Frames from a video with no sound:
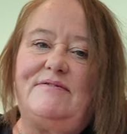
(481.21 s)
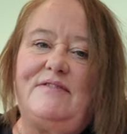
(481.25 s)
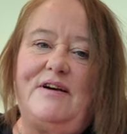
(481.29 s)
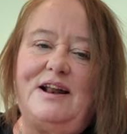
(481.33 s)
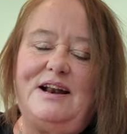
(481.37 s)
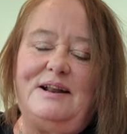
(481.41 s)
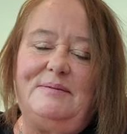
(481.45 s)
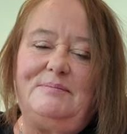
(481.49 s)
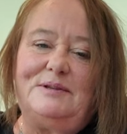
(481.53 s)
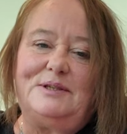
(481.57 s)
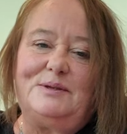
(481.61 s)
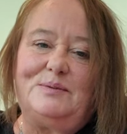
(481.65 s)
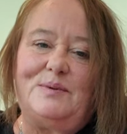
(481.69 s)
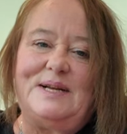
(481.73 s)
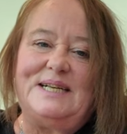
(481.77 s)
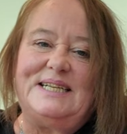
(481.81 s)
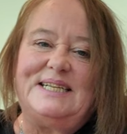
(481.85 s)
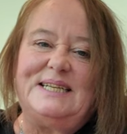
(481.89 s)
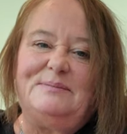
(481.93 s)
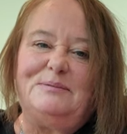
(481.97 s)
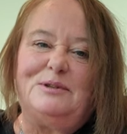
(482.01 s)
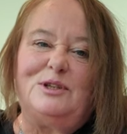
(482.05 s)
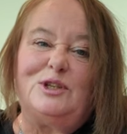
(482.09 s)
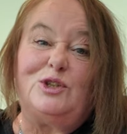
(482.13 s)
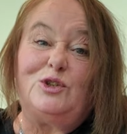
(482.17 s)
I finally
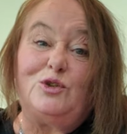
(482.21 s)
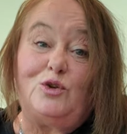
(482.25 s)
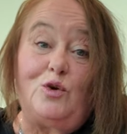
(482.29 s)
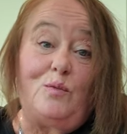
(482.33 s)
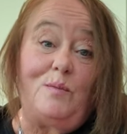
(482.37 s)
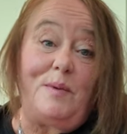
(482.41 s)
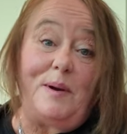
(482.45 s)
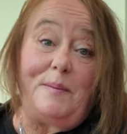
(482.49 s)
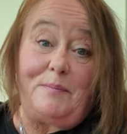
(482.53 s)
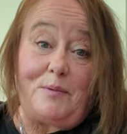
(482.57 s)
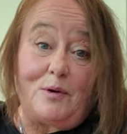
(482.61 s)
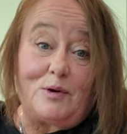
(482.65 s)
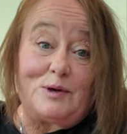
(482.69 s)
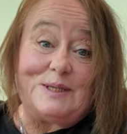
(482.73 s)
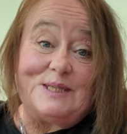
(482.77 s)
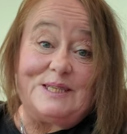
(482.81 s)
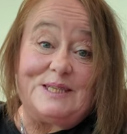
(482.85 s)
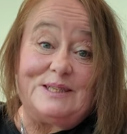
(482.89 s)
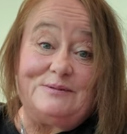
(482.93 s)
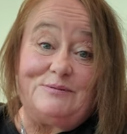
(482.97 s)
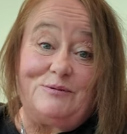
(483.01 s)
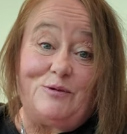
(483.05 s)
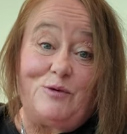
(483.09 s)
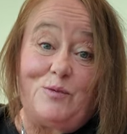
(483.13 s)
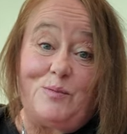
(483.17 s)
persuaded him to store my
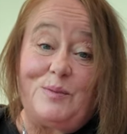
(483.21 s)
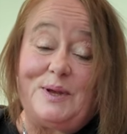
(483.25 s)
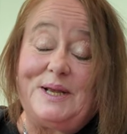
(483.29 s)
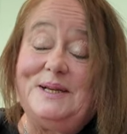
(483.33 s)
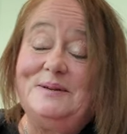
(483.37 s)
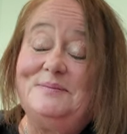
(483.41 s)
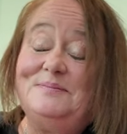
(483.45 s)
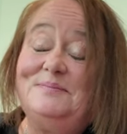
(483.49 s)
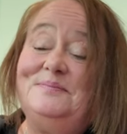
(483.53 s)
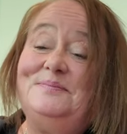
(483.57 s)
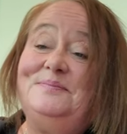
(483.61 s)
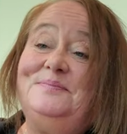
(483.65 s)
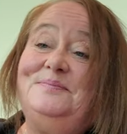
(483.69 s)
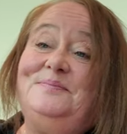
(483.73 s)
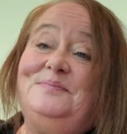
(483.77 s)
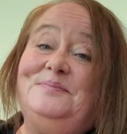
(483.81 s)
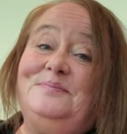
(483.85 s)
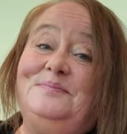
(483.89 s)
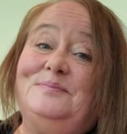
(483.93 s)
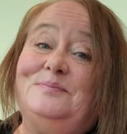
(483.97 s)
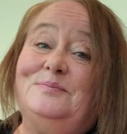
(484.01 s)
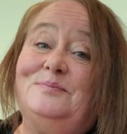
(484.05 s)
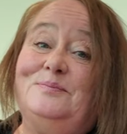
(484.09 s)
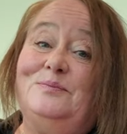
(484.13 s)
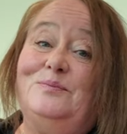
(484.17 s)
boxes for me.
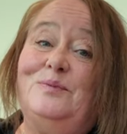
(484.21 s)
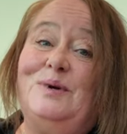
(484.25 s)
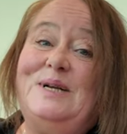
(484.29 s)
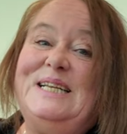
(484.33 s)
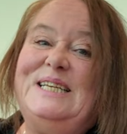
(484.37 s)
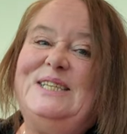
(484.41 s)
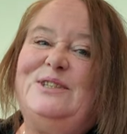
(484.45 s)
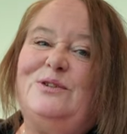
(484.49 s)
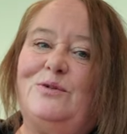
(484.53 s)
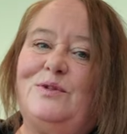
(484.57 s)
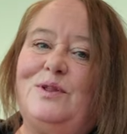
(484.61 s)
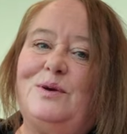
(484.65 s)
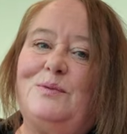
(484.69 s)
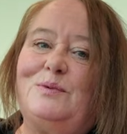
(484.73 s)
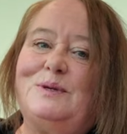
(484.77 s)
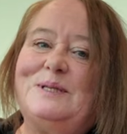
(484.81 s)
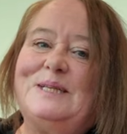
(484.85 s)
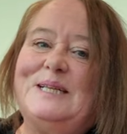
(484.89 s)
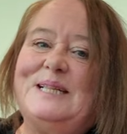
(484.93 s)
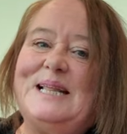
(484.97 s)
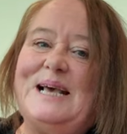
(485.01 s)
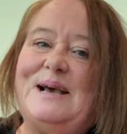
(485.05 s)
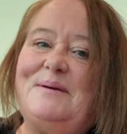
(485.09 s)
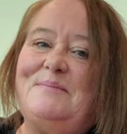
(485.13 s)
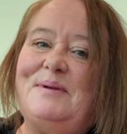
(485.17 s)
When he saw it
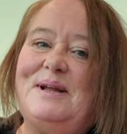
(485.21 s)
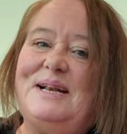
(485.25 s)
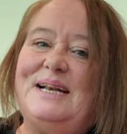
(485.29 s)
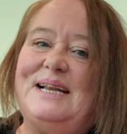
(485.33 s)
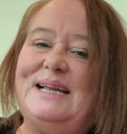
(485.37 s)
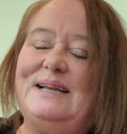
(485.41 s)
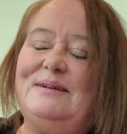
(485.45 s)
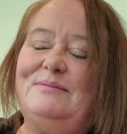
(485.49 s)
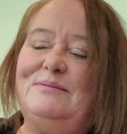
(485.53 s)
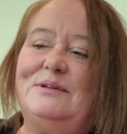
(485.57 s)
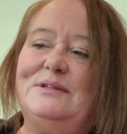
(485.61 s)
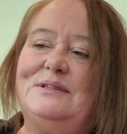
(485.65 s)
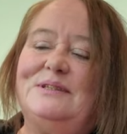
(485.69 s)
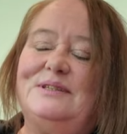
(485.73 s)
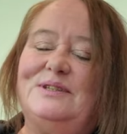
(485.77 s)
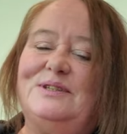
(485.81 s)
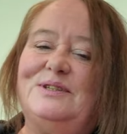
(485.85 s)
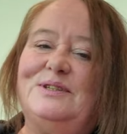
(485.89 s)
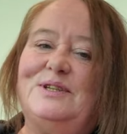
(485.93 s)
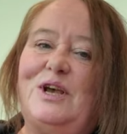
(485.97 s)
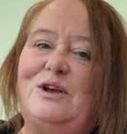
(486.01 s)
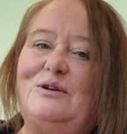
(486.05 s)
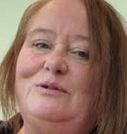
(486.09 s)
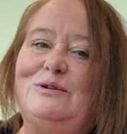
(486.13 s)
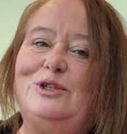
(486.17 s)
wasn't that many, he
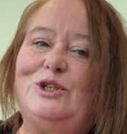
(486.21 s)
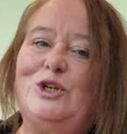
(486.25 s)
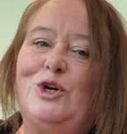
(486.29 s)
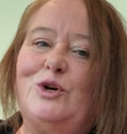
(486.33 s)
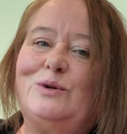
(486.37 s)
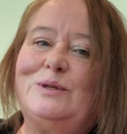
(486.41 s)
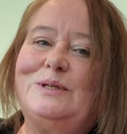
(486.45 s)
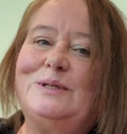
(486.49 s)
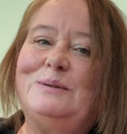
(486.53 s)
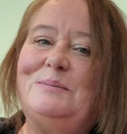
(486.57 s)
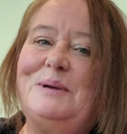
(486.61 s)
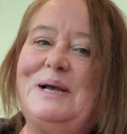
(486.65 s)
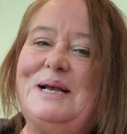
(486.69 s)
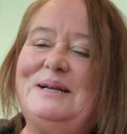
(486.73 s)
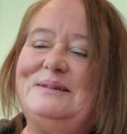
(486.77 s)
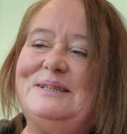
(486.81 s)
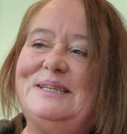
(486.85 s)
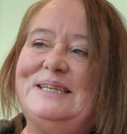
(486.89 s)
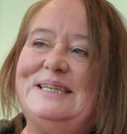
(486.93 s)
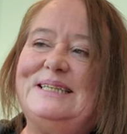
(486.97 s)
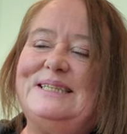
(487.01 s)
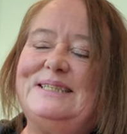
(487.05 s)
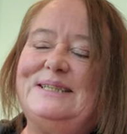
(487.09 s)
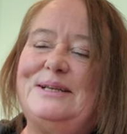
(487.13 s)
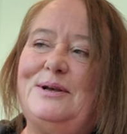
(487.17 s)
wasn't so shocked
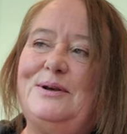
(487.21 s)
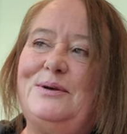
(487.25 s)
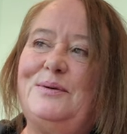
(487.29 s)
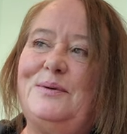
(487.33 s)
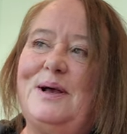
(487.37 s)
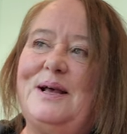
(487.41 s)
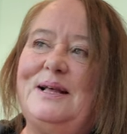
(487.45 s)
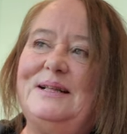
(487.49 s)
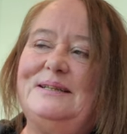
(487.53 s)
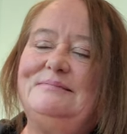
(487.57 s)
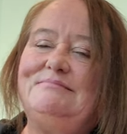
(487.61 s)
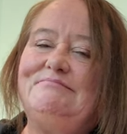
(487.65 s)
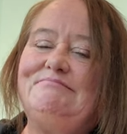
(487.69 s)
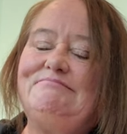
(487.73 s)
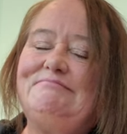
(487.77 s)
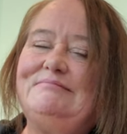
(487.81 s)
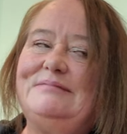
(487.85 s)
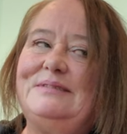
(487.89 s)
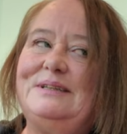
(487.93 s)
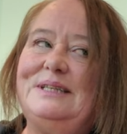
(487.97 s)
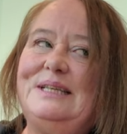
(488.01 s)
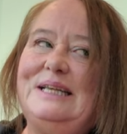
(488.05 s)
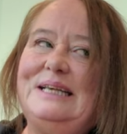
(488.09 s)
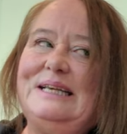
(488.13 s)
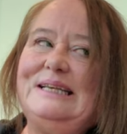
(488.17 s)
about it. So
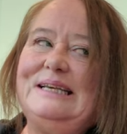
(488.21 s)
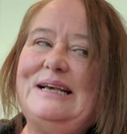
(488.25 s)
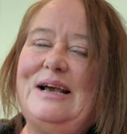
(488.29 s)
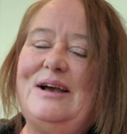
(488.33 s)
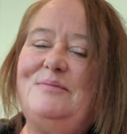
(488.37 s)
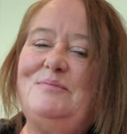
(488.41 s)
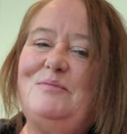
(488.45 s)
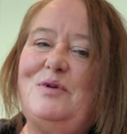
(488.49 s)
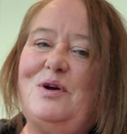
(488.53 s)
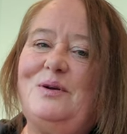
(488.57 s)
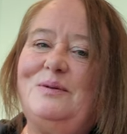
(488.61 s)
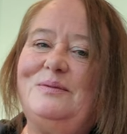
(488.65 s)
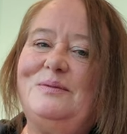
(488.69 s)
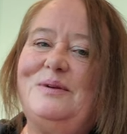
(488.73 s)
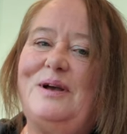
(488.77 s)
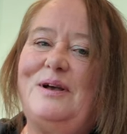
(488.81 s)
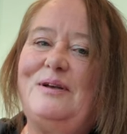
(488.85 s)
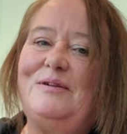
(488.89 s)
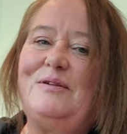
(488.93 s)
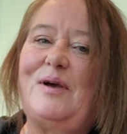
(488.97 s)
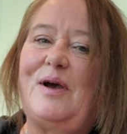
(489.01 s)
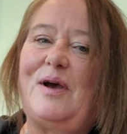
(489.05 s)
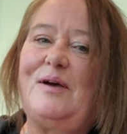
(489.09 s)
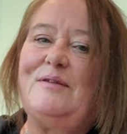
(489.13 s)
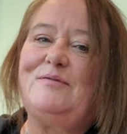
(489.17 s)
uh, I think I'm,
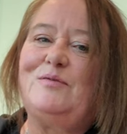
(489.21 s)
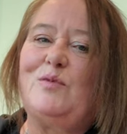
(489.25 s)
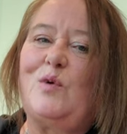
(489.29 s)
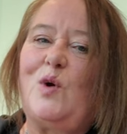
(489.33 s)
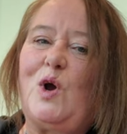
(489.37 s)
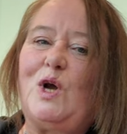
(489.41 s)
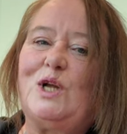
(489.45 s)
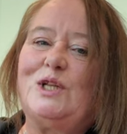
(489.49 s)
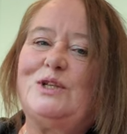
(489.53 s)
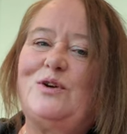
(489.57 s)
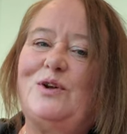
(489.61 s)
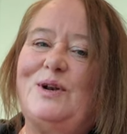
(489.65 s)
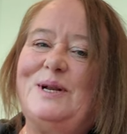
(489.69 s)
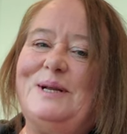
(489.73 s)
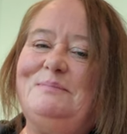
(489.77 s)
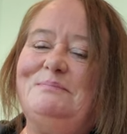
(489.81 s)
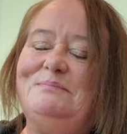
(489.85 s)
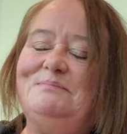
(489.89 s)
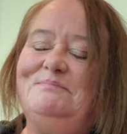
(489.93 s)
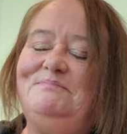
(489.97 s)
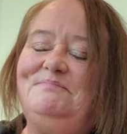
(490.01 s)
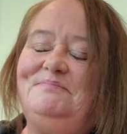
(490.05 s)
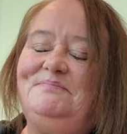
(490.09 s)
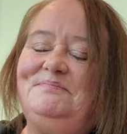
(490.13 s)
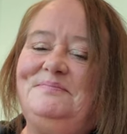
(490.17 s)
I, I've worked on
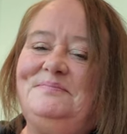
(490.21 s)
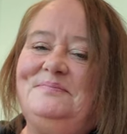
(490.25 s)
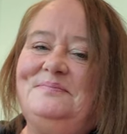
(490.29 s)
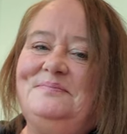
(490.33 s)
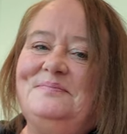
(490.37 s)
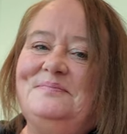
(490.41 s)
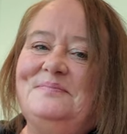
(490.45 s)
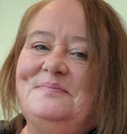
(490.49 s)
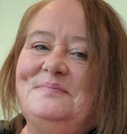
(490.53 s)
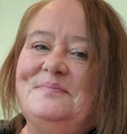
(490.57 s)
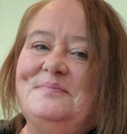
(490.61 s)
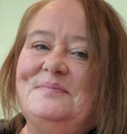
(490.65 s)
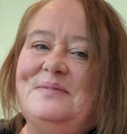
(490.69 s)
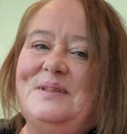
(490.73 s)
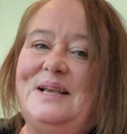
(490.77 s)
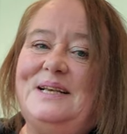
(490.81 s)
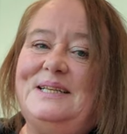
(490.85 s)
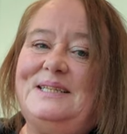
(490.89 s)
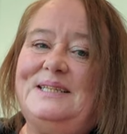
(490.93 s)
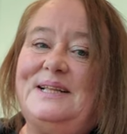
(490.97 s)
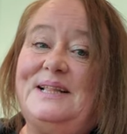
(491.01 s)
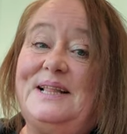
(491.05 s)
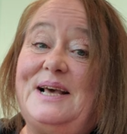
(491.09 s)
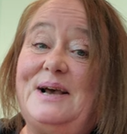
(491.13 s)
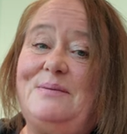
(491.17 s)
him.
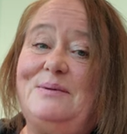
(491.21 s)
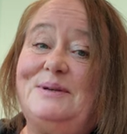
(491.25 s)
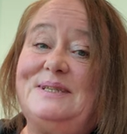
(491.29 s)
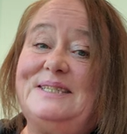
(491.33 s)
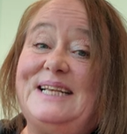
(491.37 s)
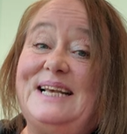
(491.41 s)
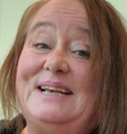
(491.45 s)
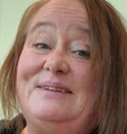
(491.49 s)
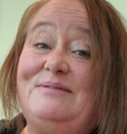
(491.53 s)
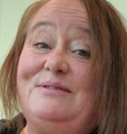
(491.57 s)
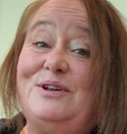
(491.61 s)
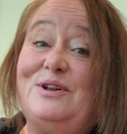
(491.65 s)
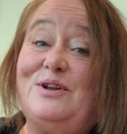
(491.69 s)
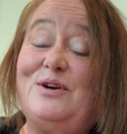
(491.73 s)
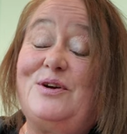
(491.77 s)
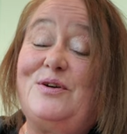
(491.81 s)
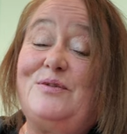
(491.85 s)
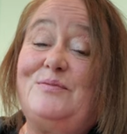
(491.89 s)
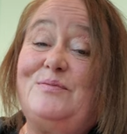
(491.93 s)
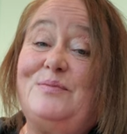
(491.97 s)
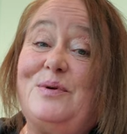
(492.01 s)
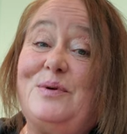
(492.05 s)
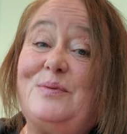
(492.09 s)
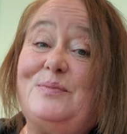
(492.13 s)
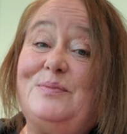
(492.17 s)
So that will save a lot
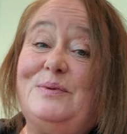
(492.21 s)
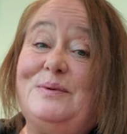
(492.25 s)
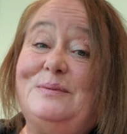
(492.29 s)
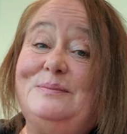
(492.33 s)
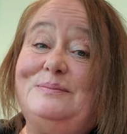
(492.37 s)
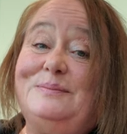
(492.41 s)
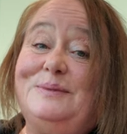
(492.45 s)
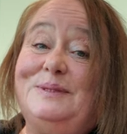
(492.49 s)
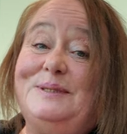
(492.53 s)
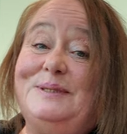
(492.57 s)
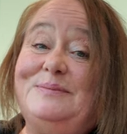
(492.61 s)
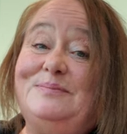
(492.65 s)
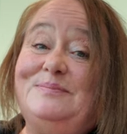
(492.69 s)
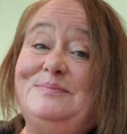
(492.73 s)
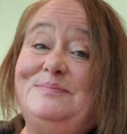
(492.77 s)
of problems.